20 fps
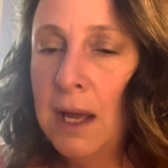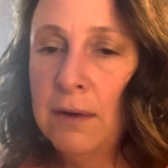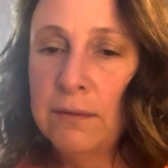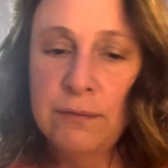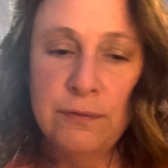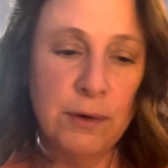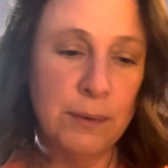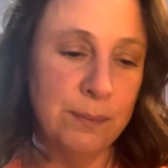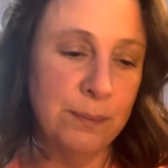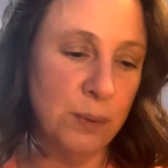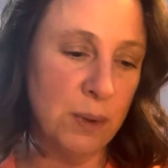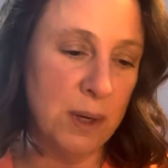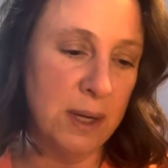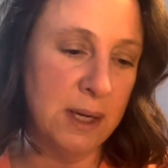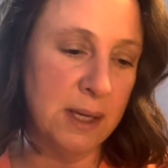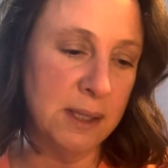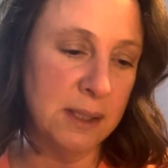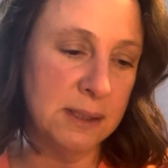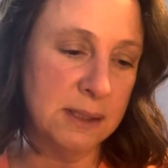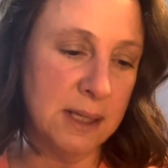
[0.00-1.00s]
From
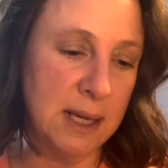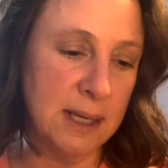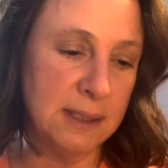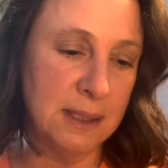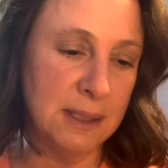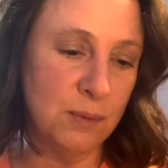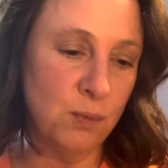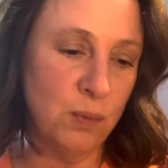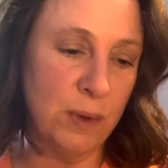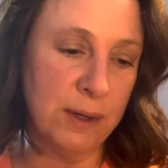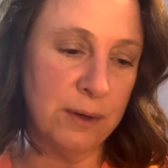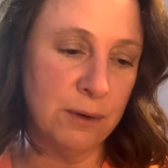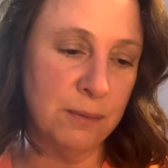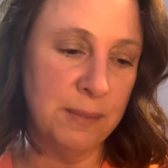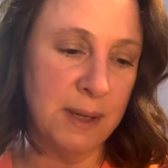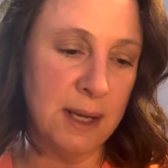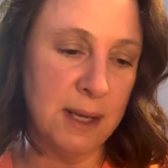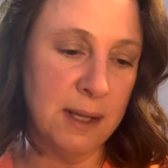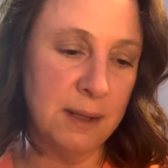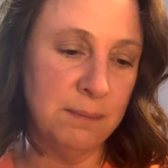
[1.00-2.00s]
Britta's, I did Wicker
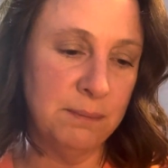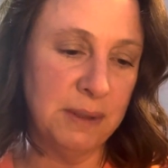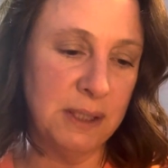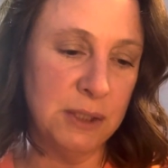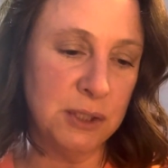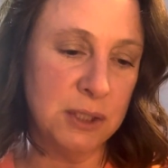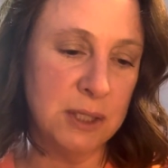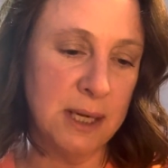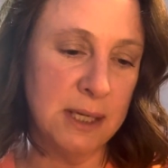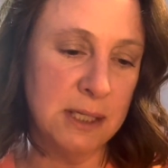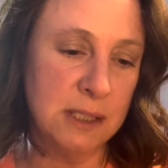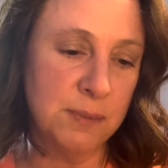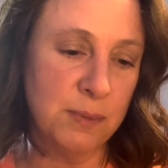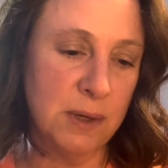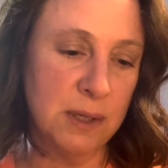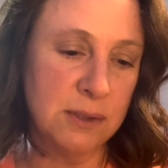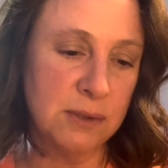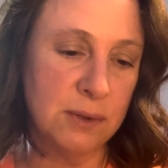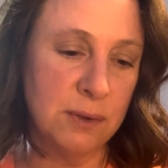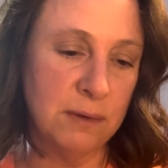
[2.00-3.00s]
Man, Beach Nights,
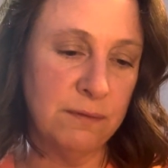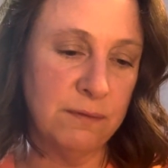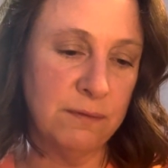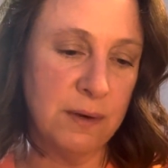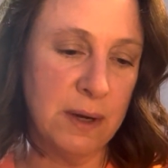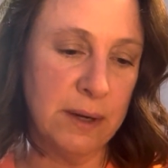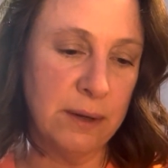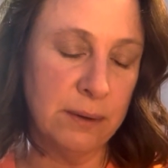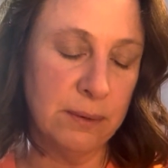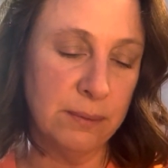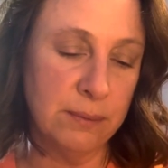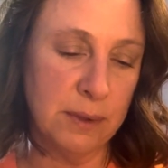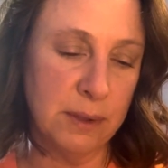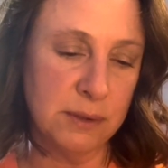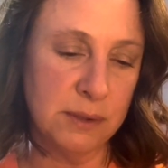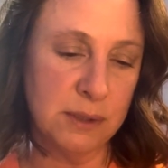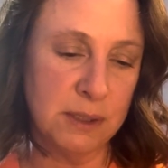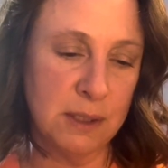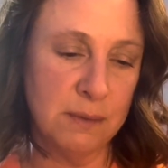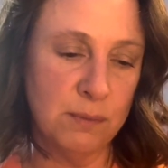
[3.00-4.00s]
Pretzel, and Fire
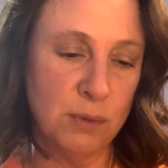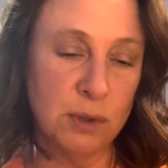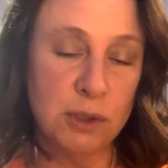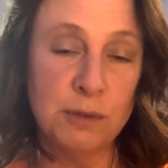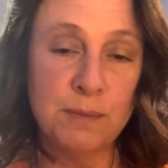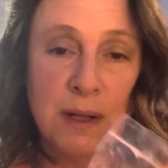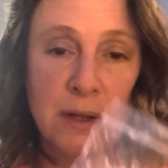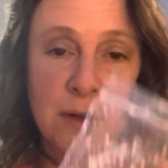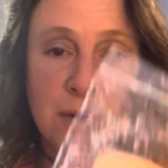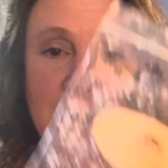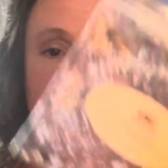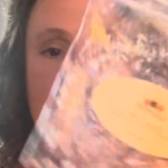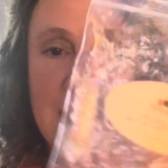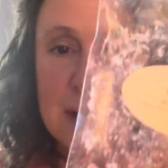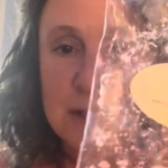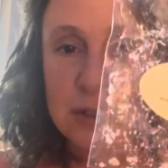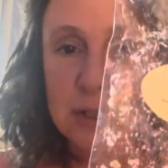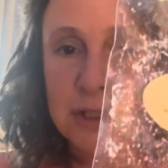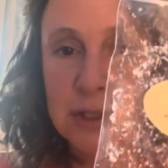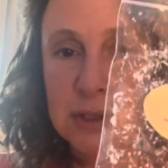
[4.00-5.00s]
Roasted Marshmallow. I
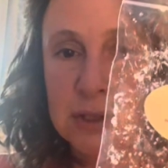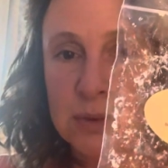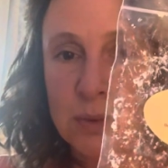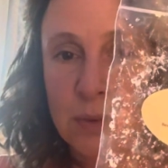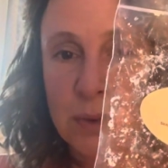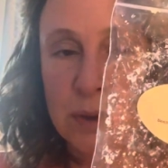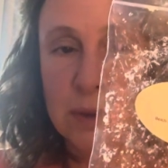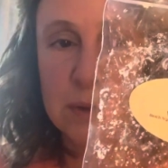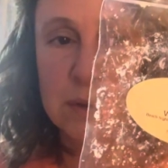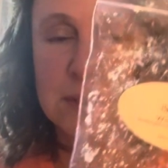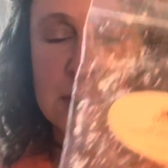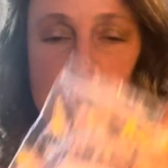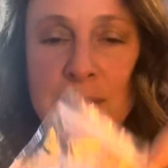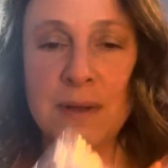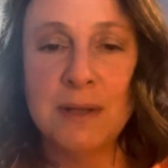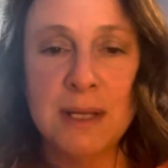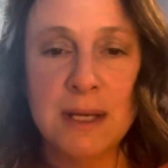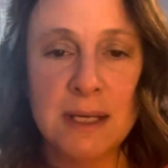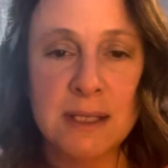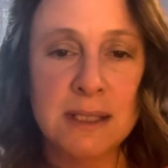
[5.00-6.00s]
actually just ordered some
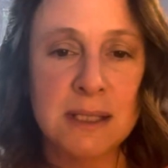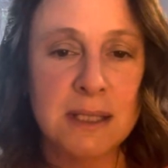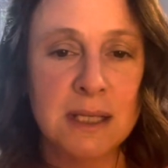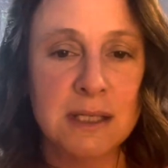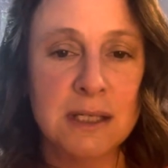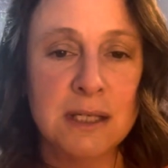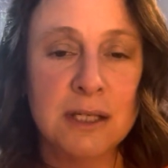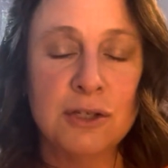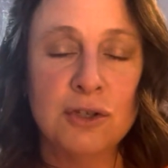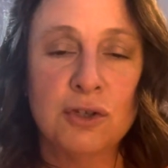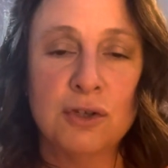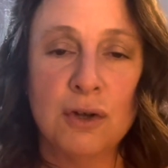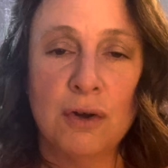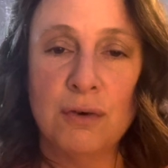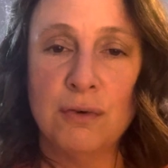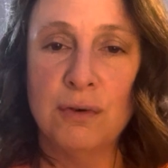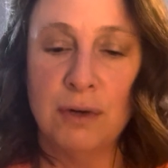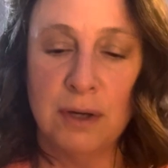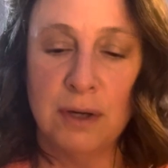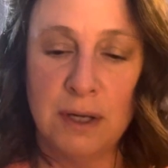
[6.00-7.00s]
of this. This is
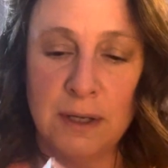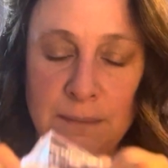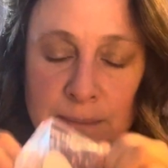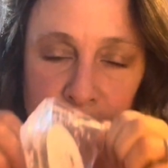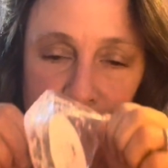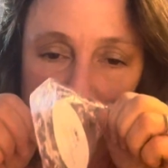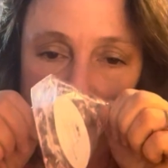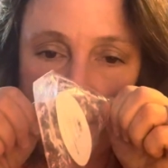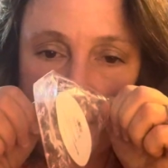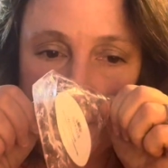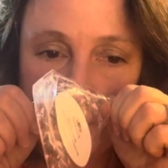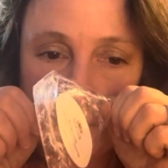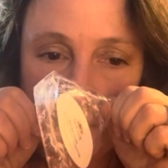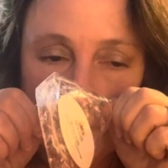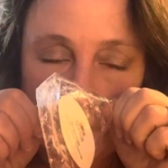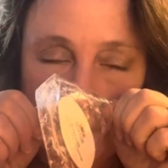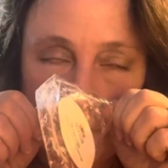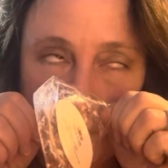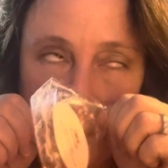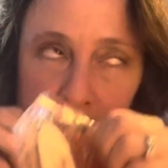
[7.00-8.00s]
so good.
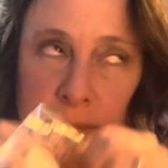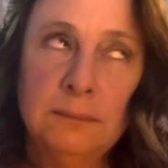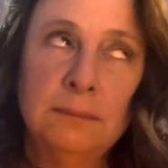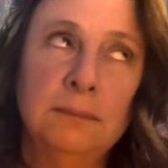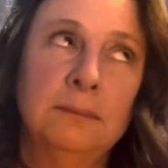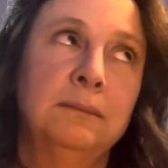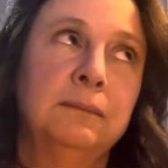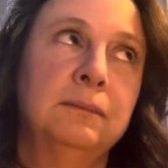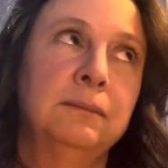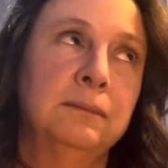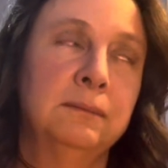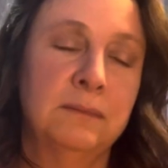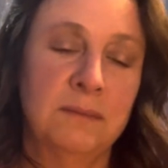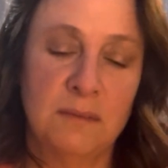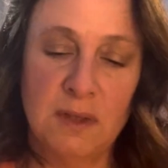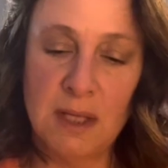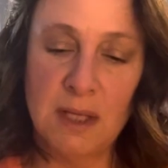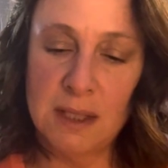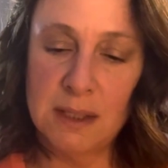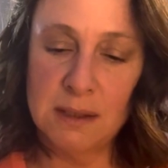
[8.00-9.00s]
Mm,
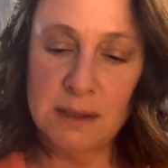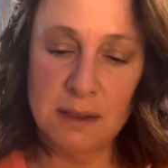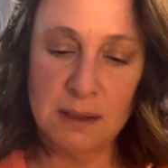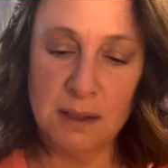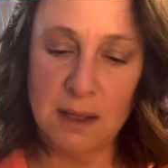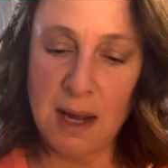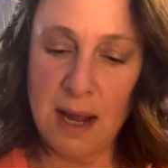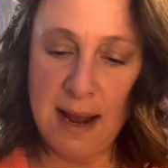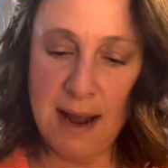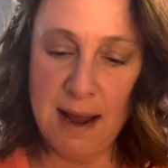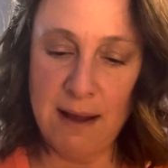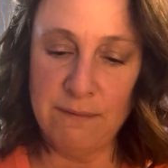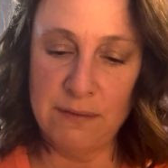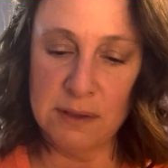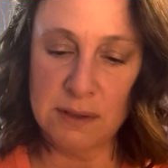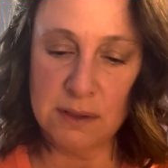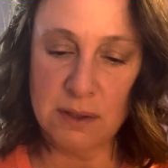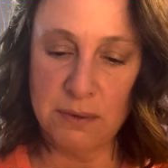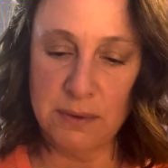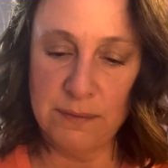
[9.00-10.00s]
this, I have
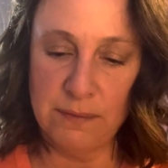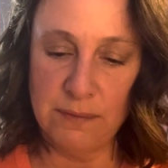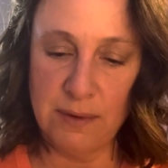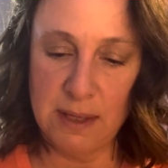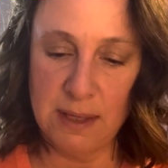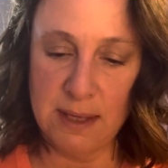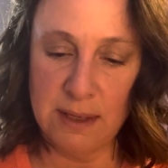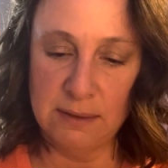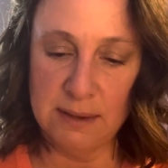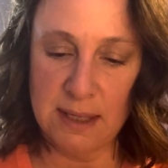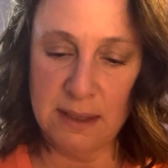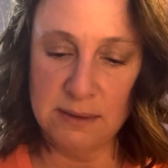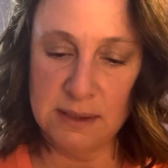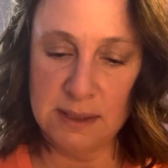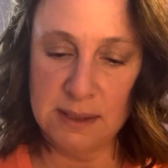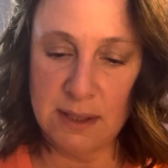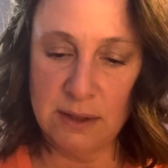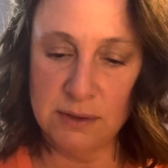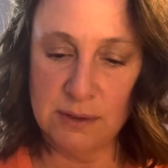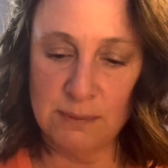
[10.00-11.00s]
this going right now
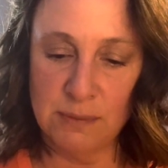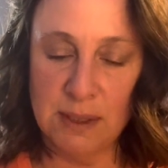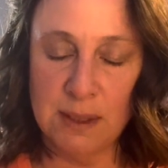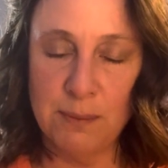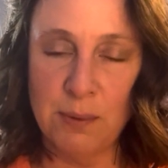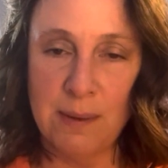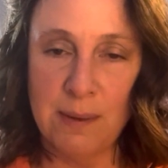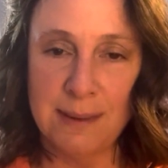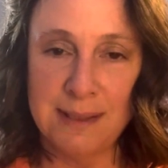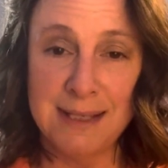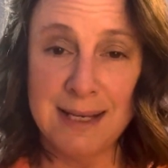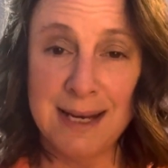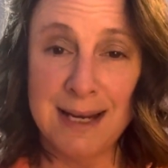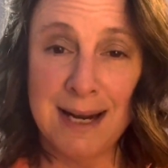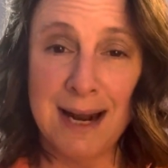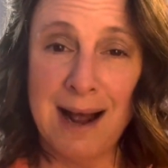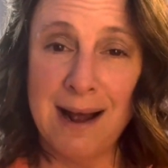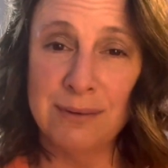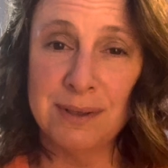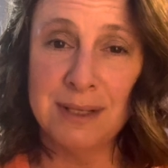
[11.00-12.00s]
downstairs. I'm going to probably take it
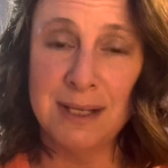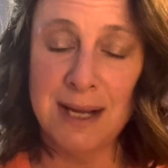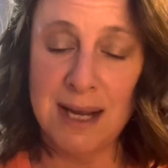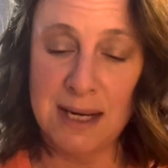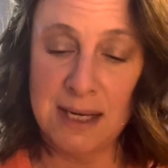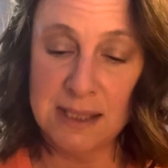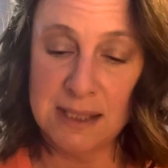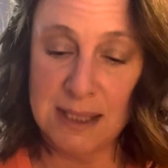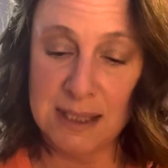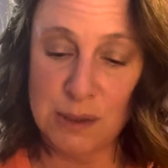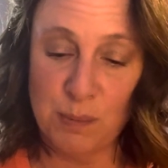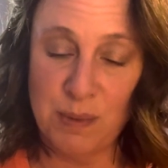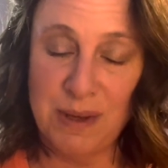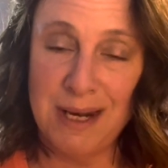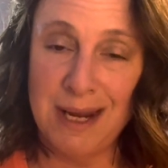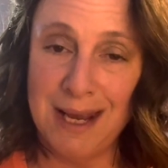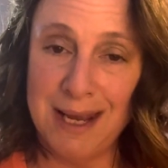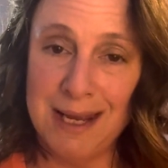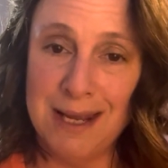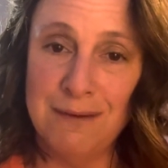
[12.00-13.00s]
out today because it's been
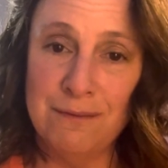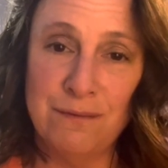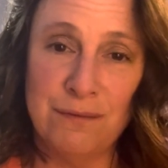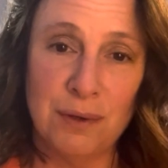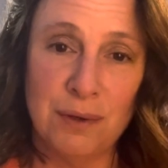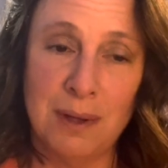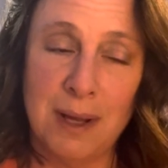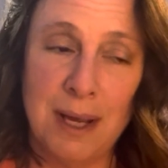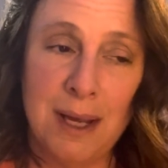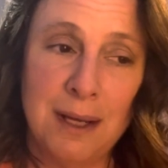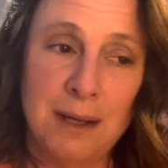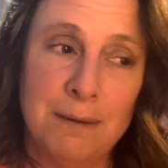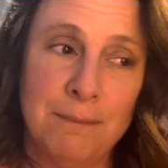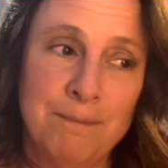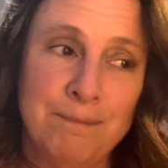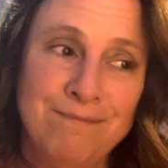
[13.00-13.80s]
in for like,